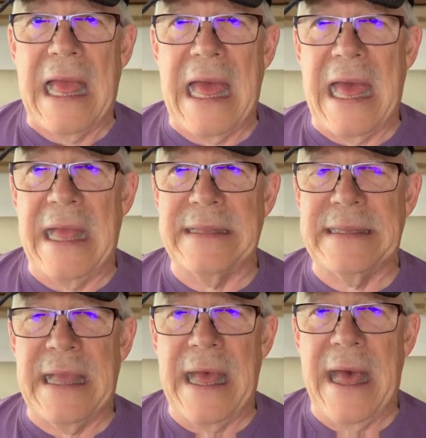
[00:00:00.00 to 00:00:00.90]

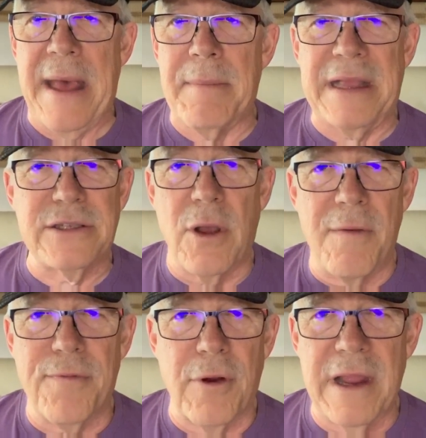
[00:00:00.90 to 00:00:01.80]
And it's
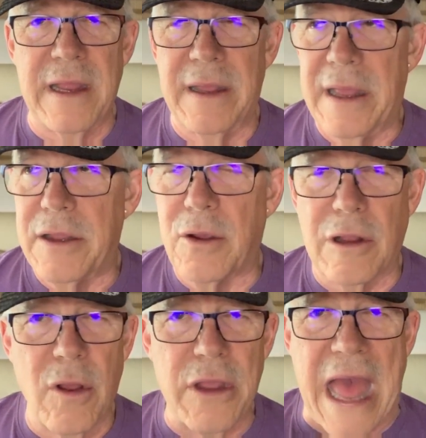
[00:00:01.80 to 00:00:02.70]
all free. You
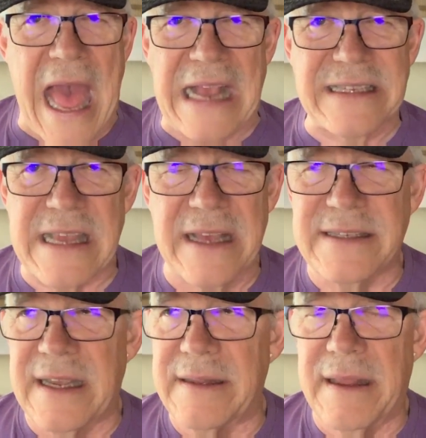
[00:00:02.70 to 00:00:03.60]
can
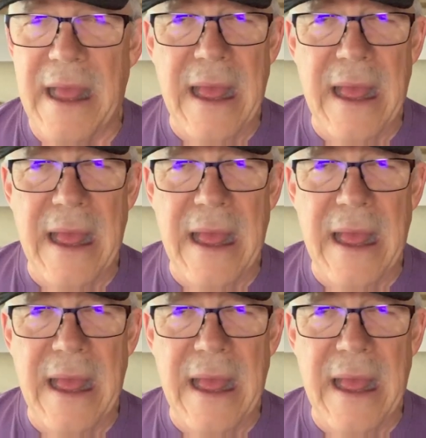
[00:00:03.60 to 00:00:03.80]
access it.